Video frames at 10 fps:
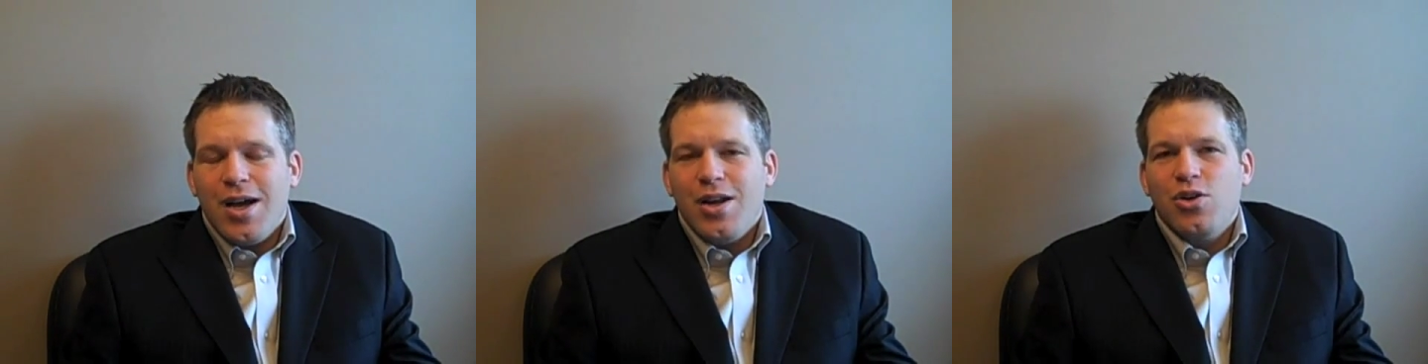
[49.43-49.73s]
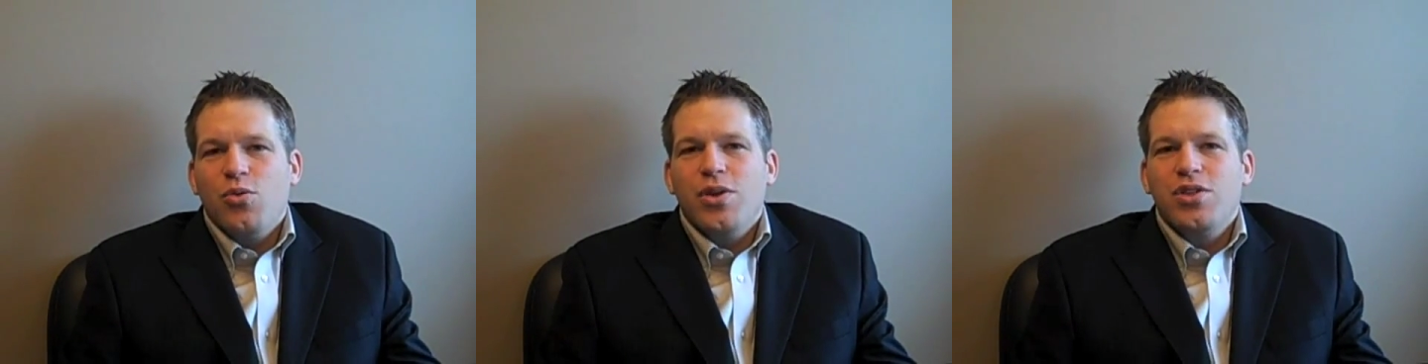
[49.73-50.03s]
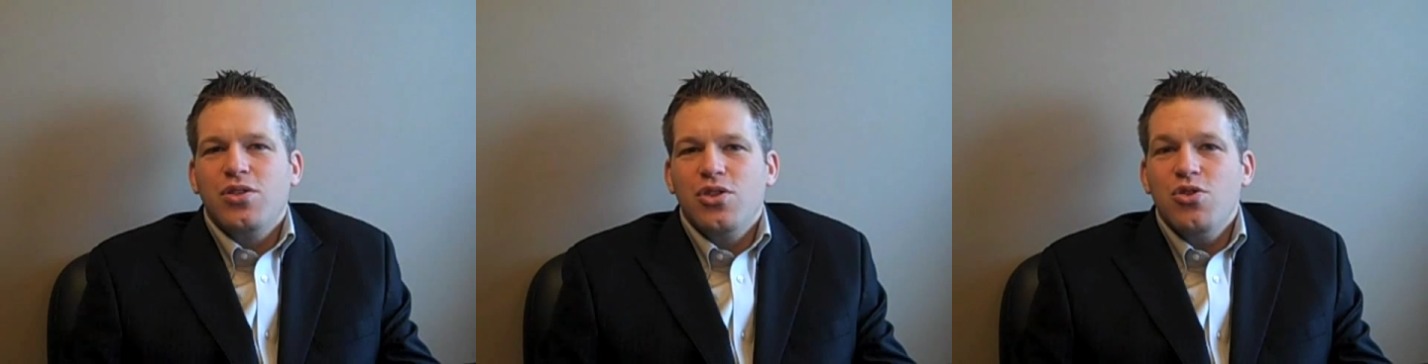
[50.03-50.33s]
I don't know
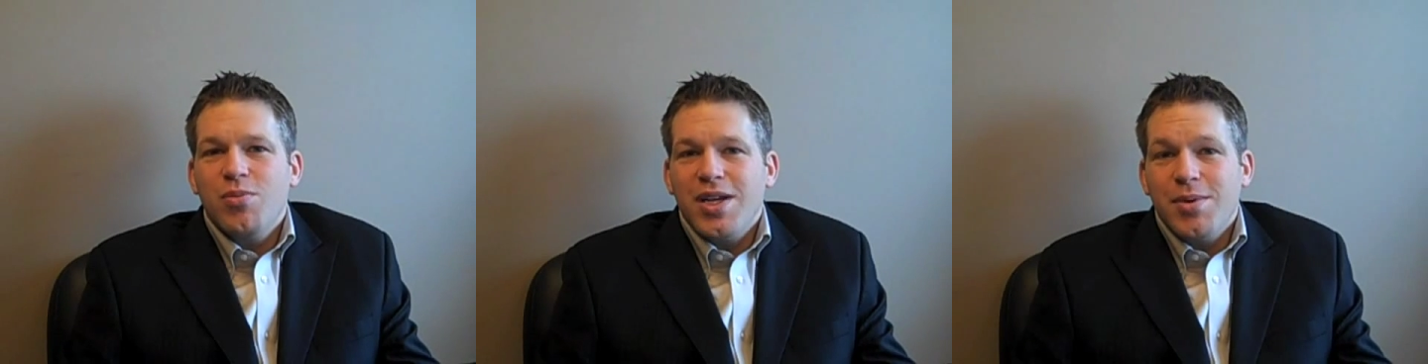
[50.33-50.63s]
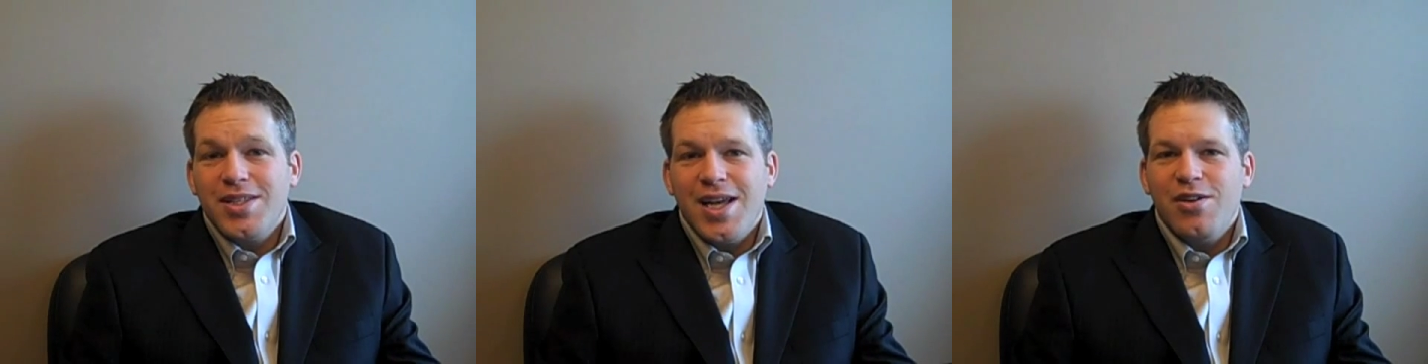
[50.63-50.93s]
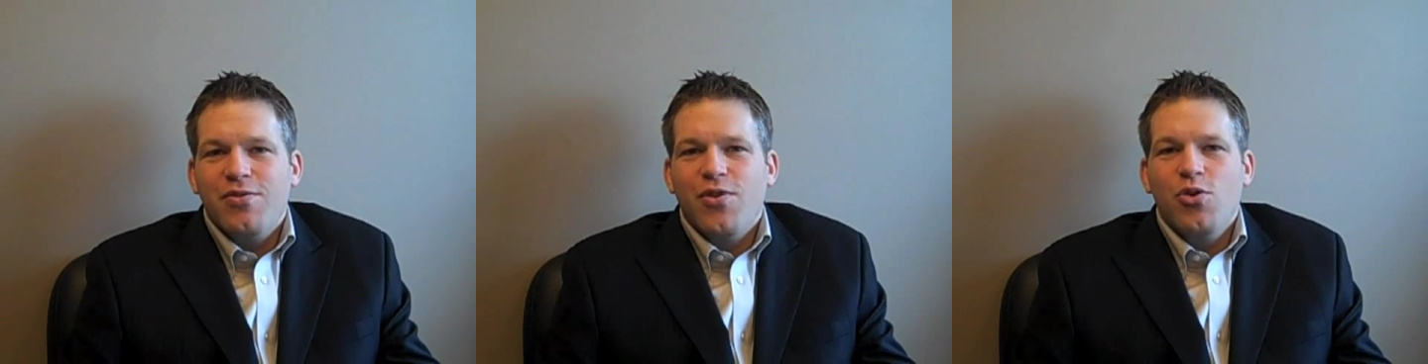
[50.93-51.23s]
what to do. My
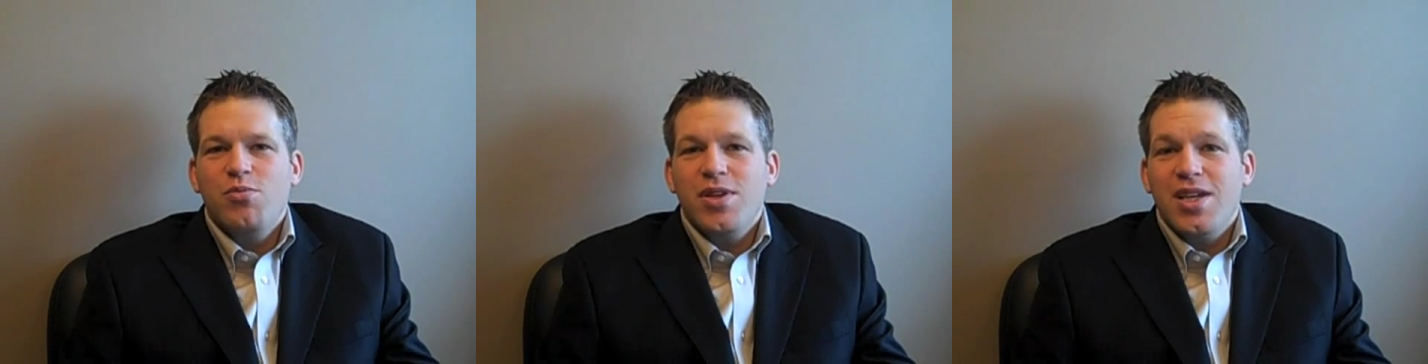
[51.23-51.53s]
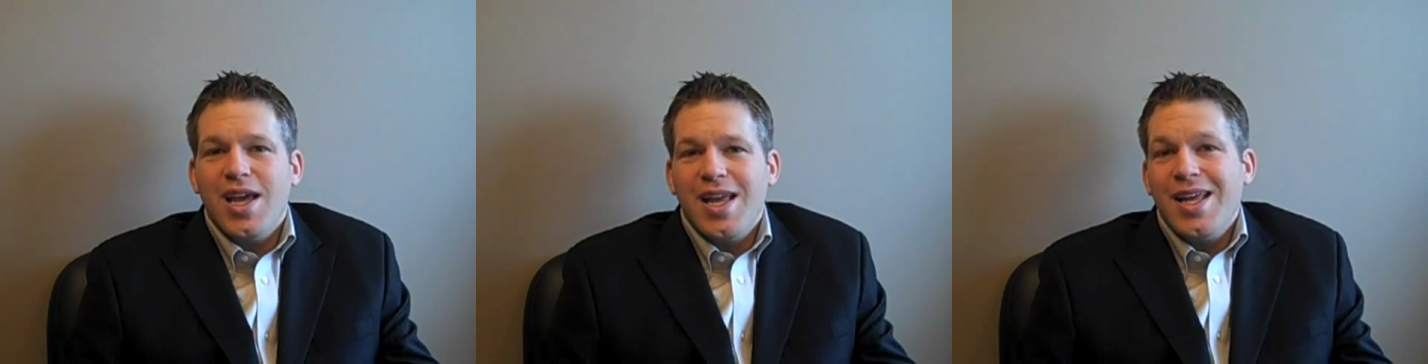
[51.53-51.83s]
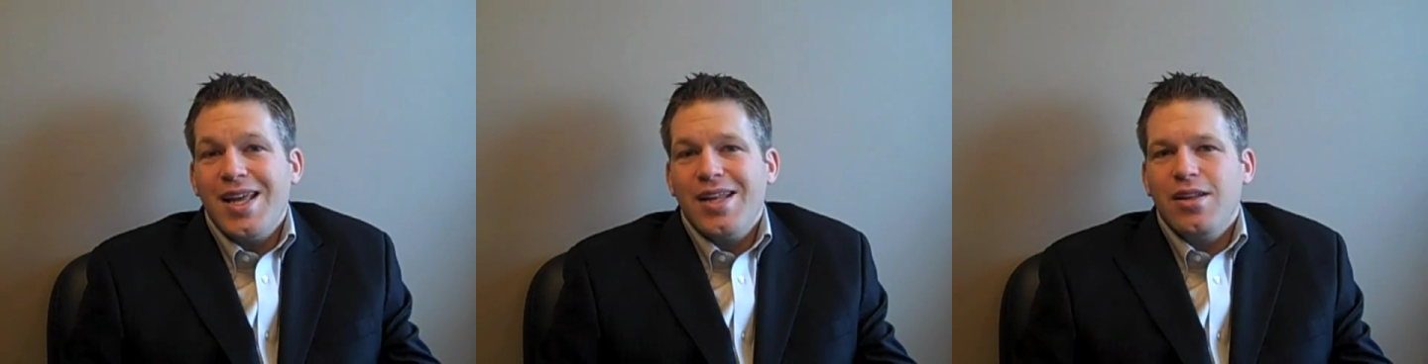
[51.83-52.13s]
tenant phoned me
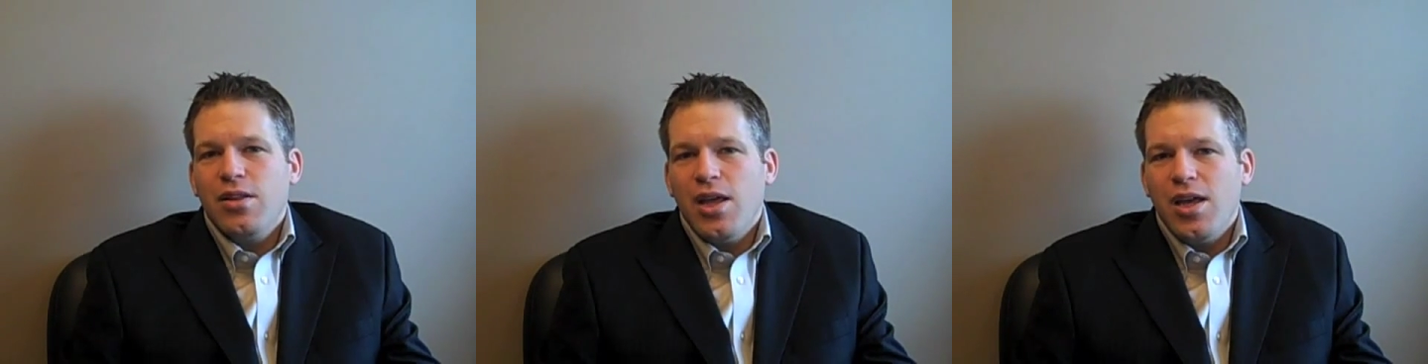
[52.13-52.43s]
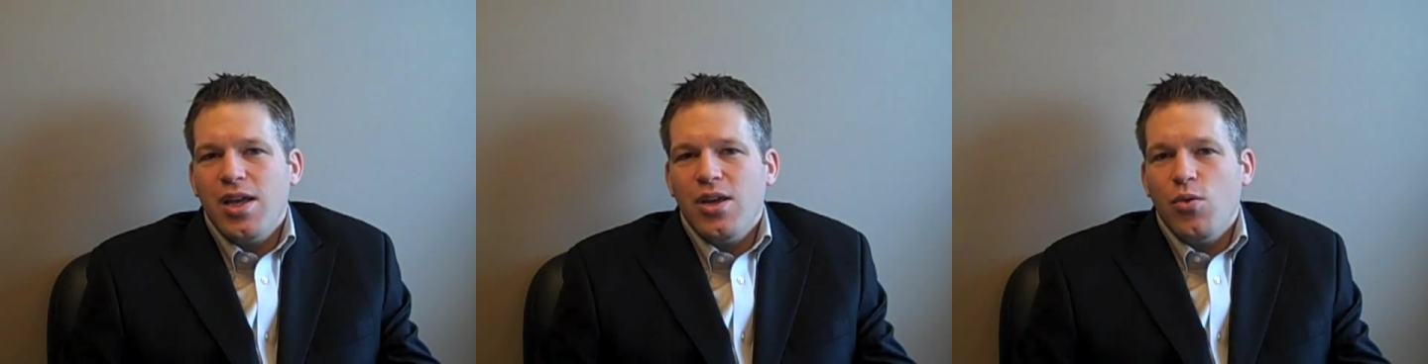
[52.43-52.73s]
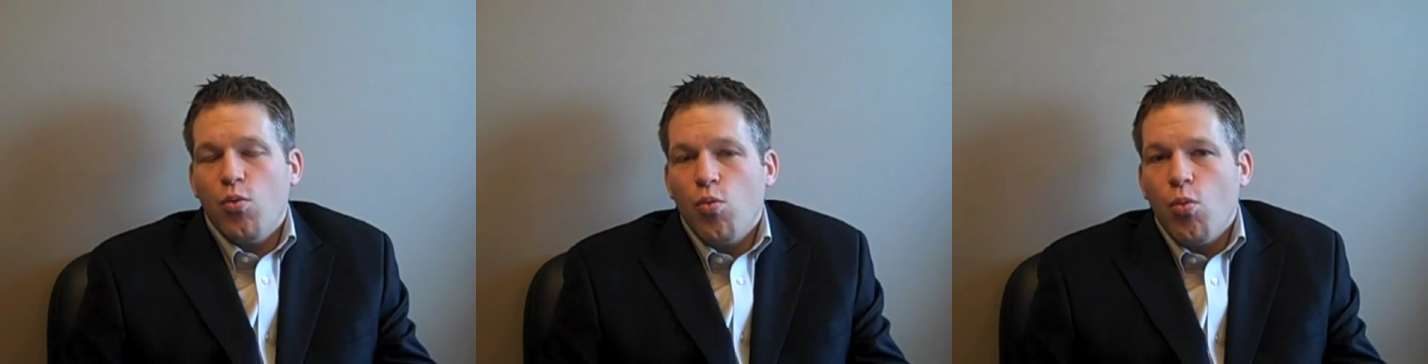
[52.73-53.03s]
and they